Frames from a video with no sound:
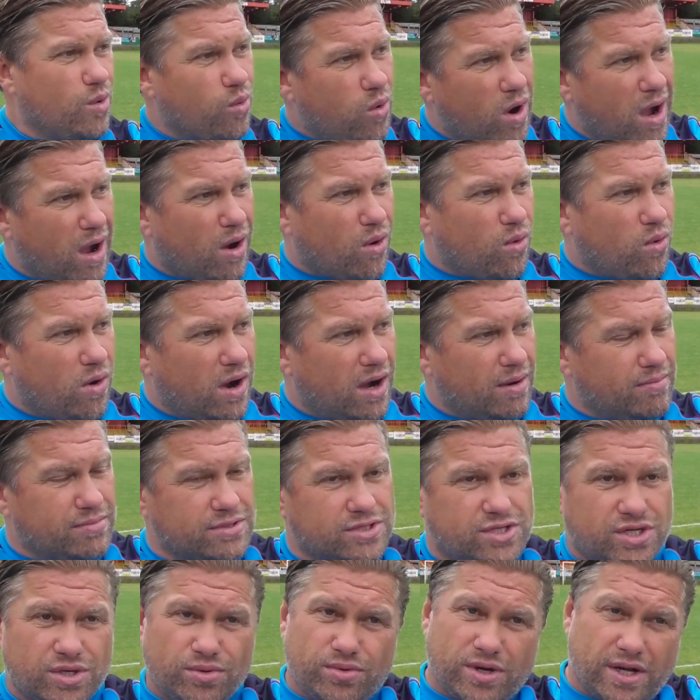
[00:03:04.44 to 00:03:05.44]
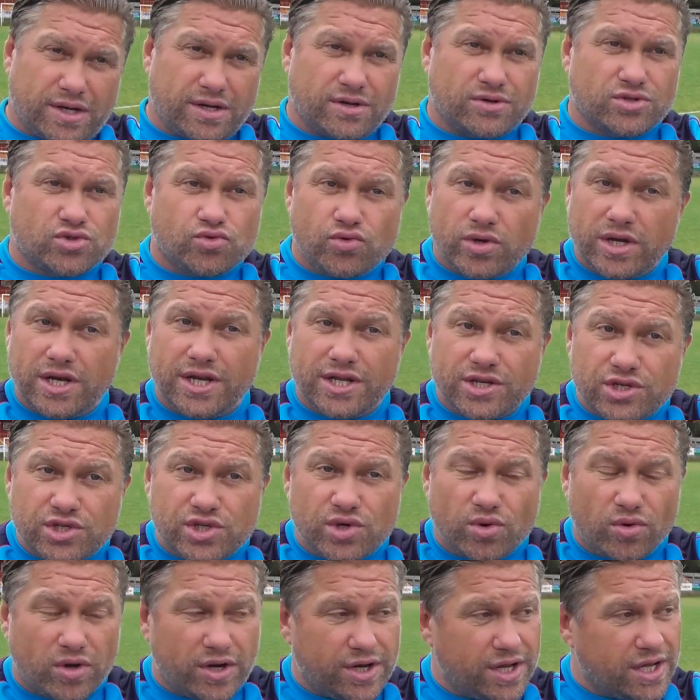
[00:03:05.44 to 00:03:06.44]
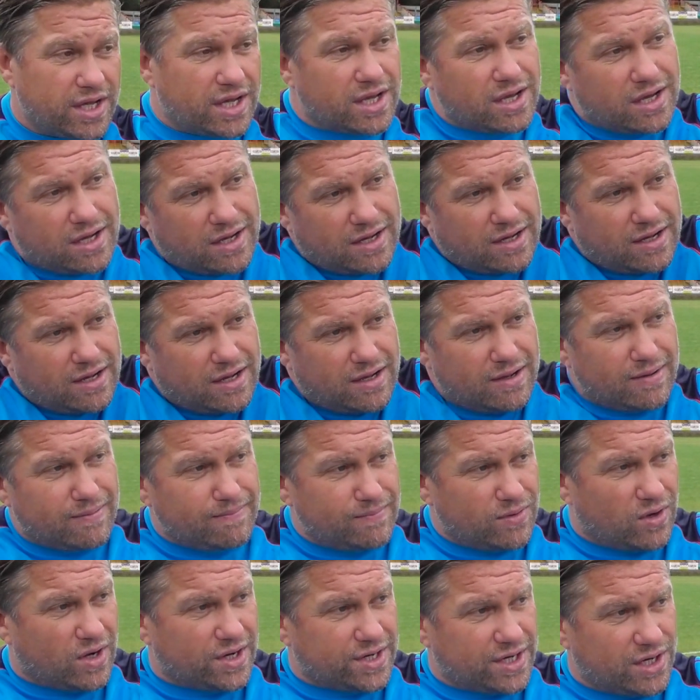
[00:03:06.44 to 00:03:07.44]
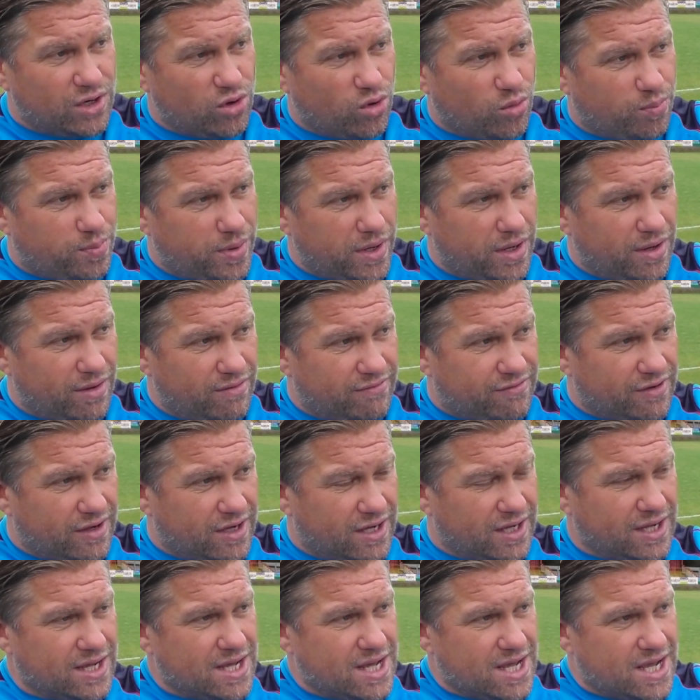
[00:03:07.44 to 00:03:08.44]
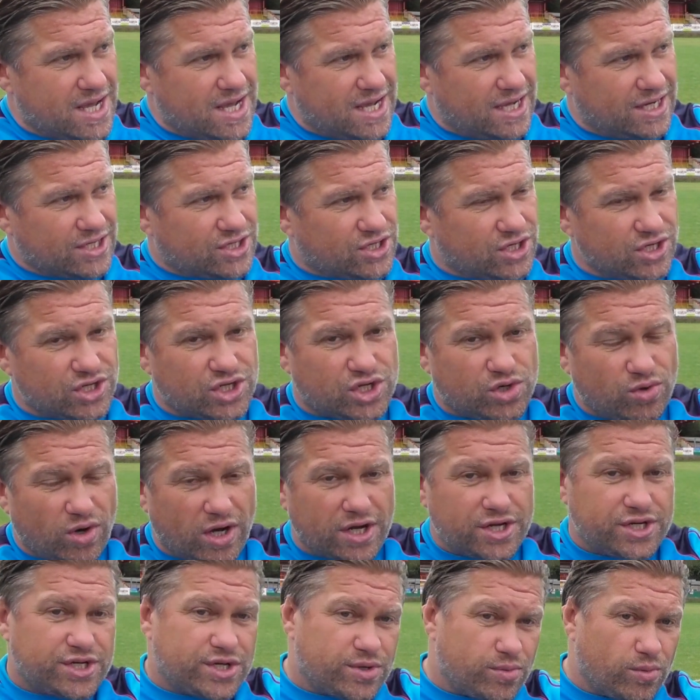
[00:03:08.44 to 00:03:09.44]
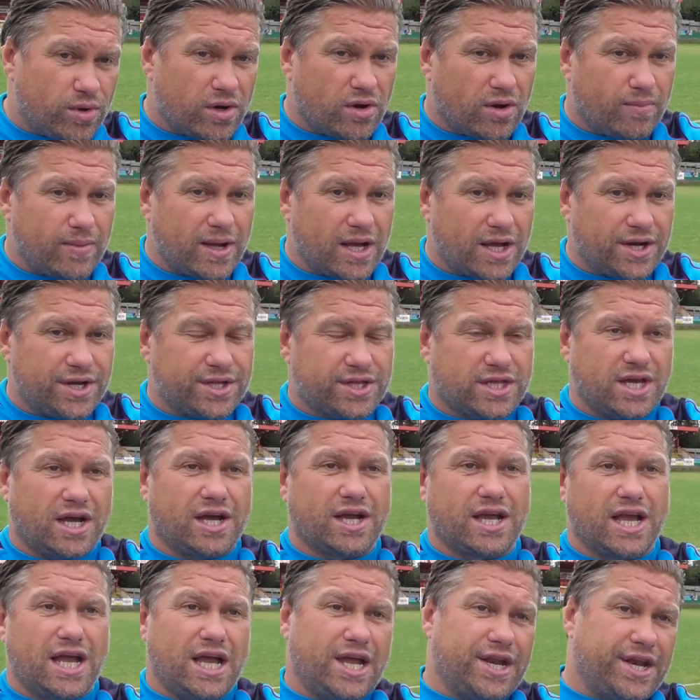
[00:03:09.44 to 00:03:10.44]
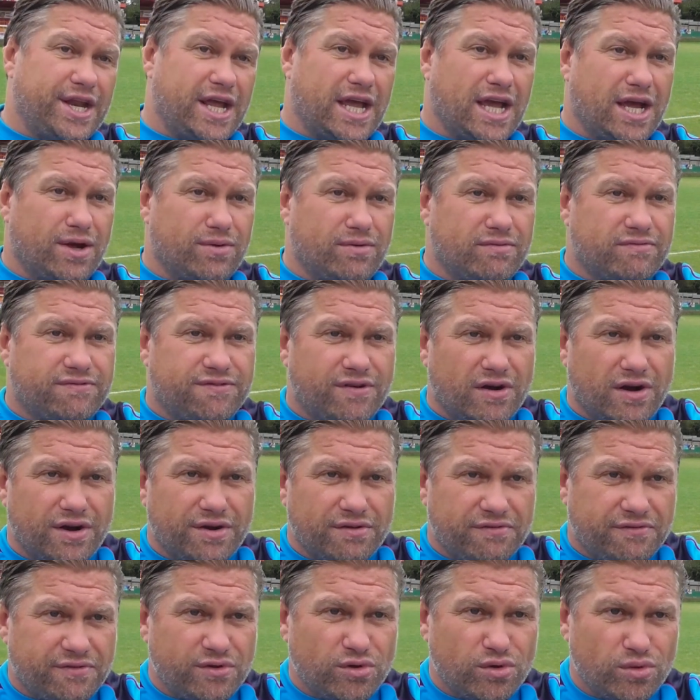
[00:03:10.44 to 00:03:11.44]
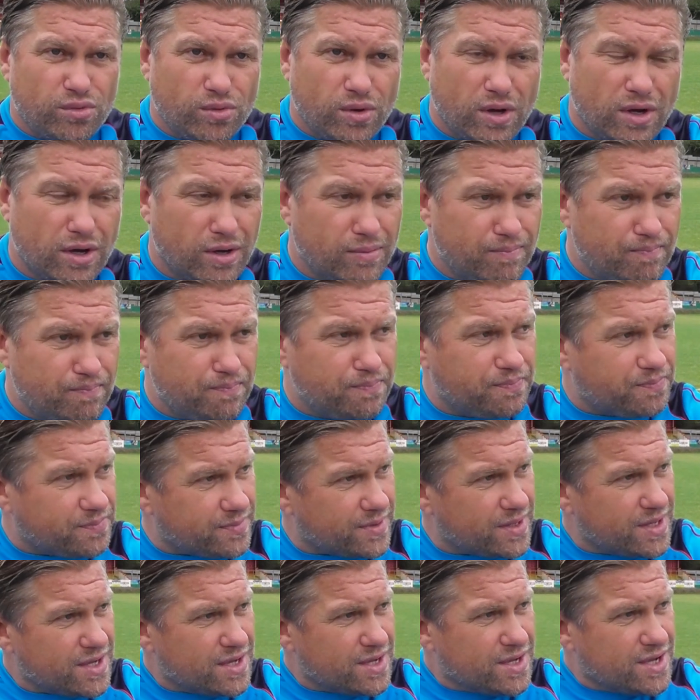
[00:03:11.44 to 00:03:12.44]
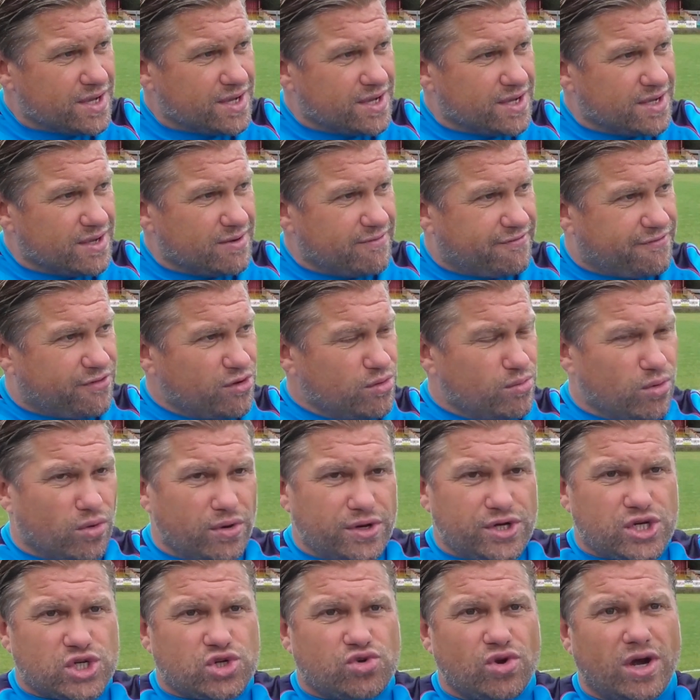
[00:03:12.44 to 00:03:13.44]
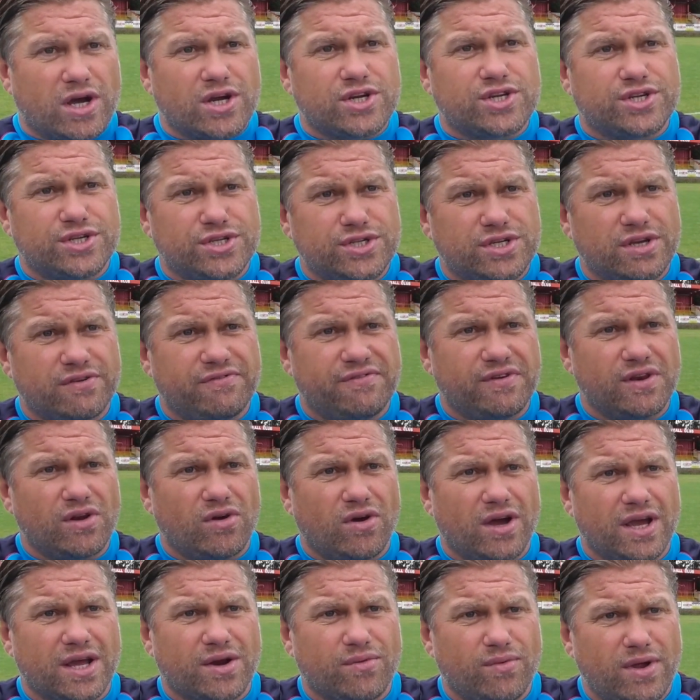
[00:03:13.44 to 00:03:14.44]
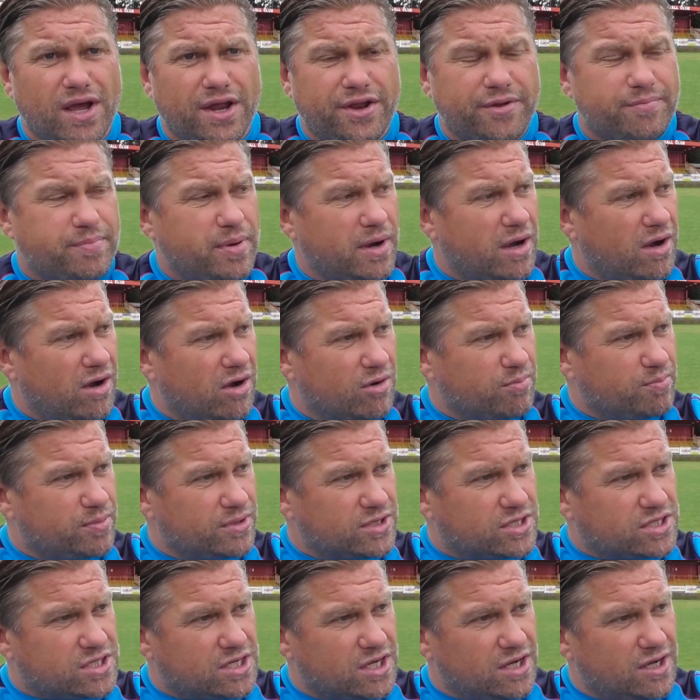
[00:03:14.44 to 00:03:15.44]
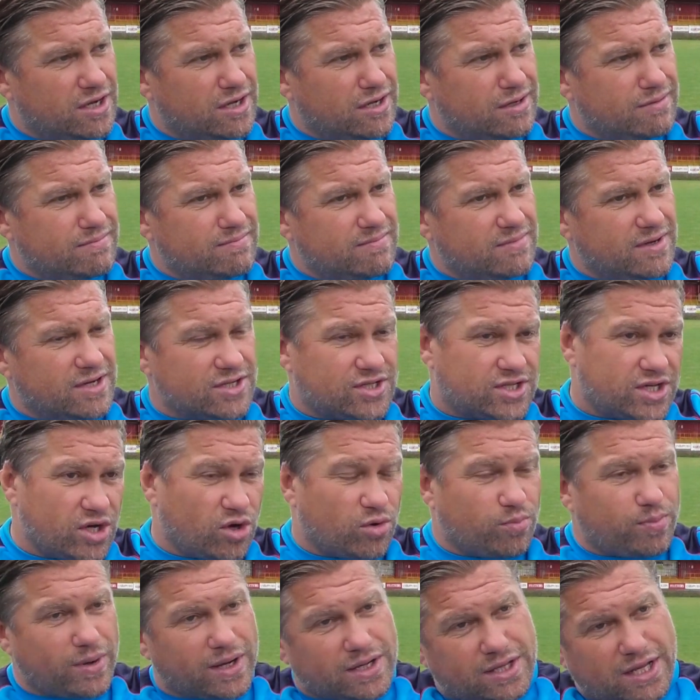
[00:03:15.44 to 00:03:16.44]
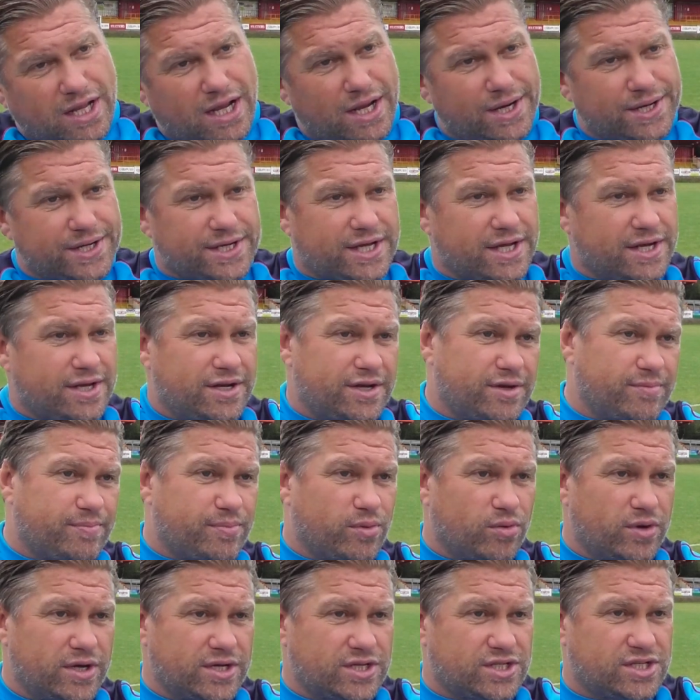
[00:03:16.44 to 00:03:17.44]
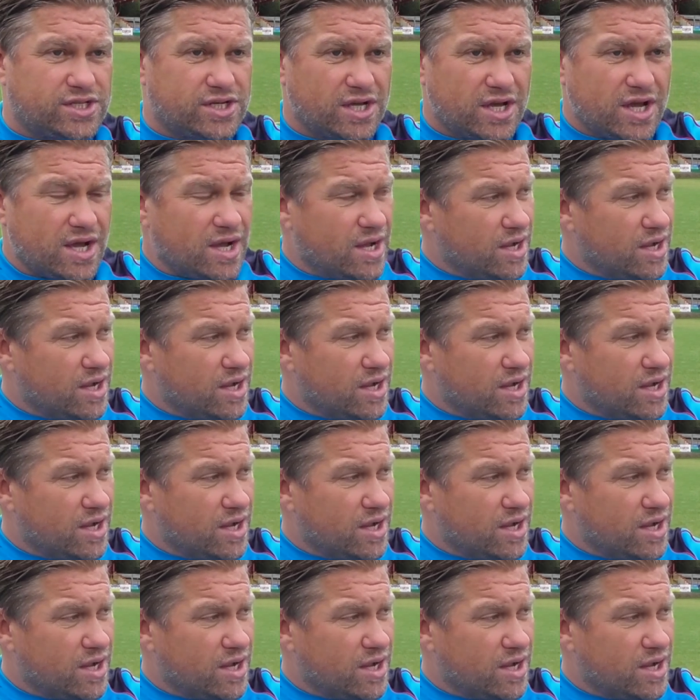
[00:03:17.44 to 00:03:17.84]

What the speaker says: wow, up until then I was really enjoying it. I had a little bit of a situation where I'm out the dugout now and throwing a few more instructions, if you like, around the park, but I settled back down again, and the boys